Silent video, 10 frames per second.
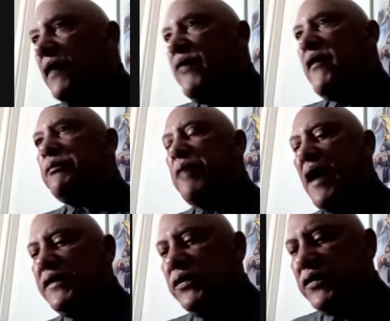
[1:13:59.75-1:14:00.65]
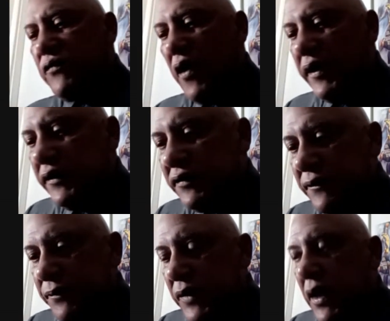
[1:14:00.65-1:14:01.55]
Very proud of the Houston Rockets.
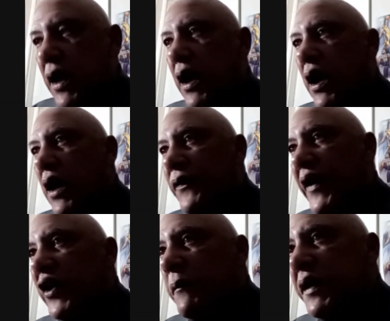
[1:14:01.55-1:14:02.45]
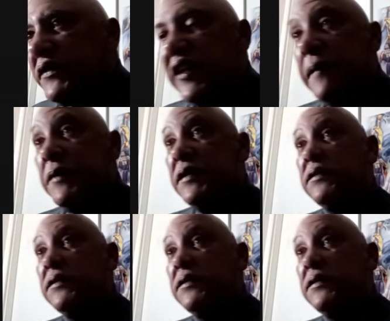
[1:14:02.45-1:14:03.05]
They're going to be a team to